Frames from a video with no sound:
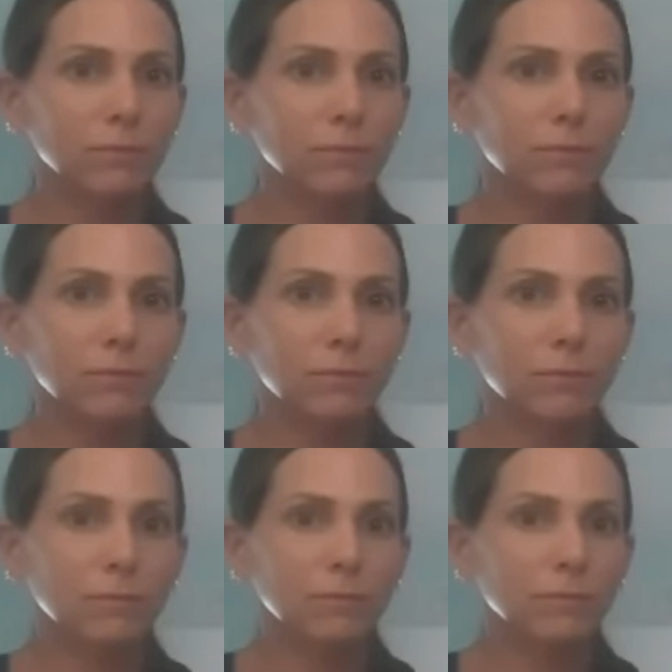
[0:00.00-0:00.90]

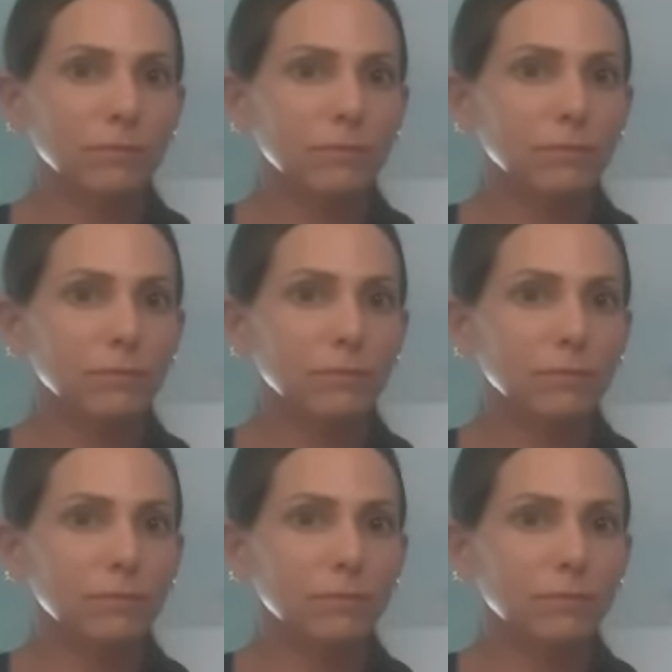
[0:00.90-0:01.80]

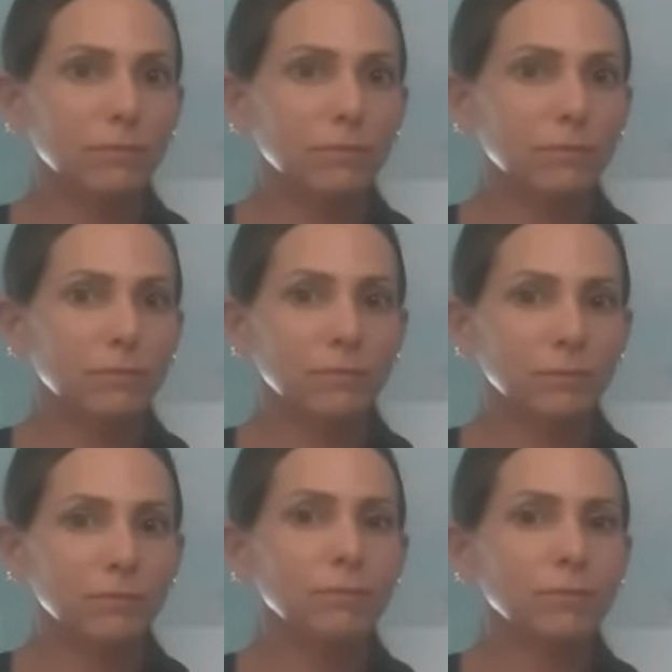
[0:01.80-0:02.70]

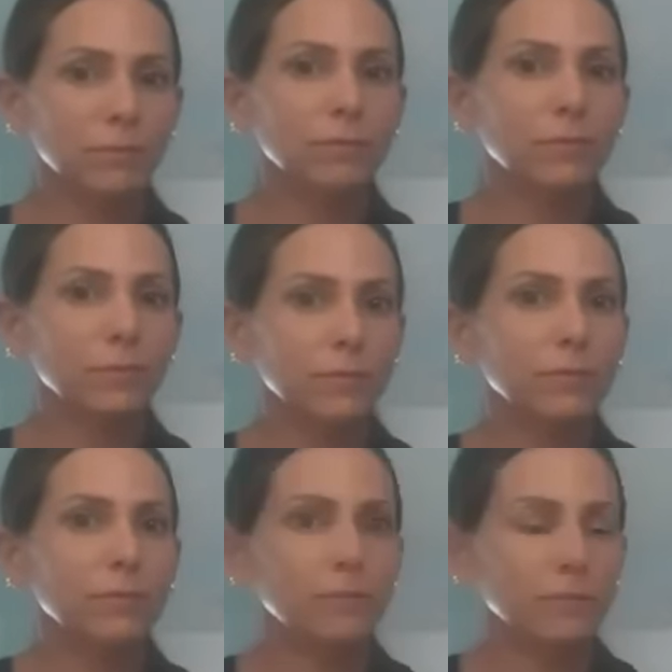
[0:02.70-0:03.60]

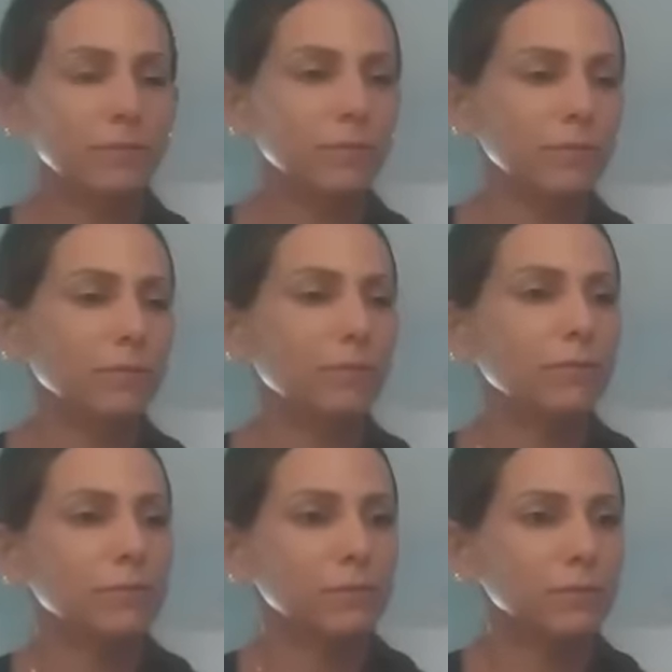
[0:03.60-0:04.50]

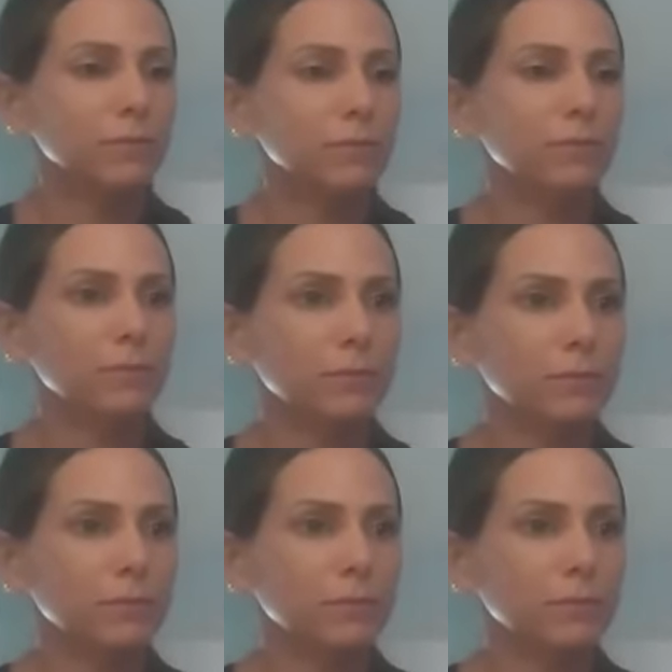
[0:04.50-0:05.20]
The person shown says nothing.